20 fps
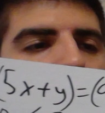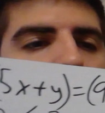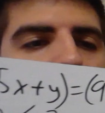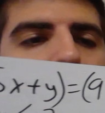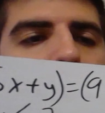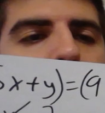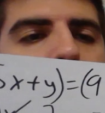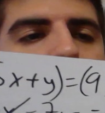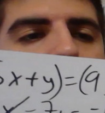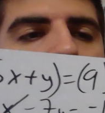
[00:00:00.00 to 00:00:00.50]

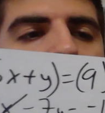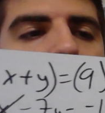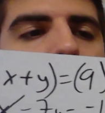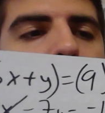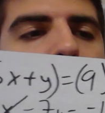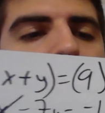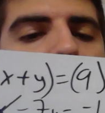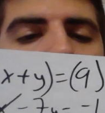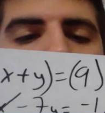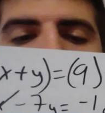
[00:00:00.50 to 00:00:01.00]
Okay, so again,
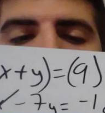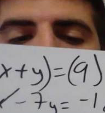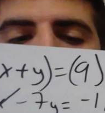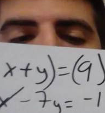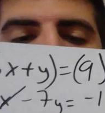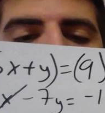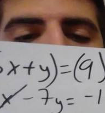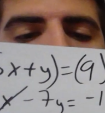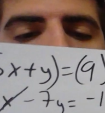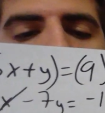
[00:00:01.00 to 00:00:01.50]
I
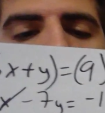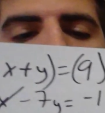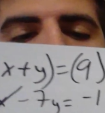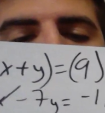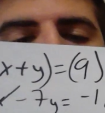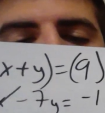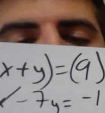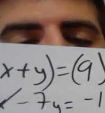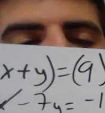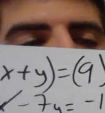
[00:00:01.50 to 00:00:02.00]
know that y
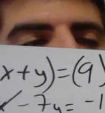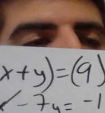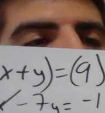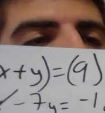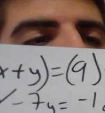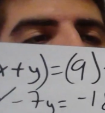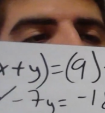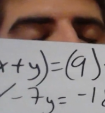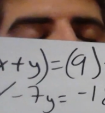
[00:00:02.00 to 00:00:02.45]
is 4.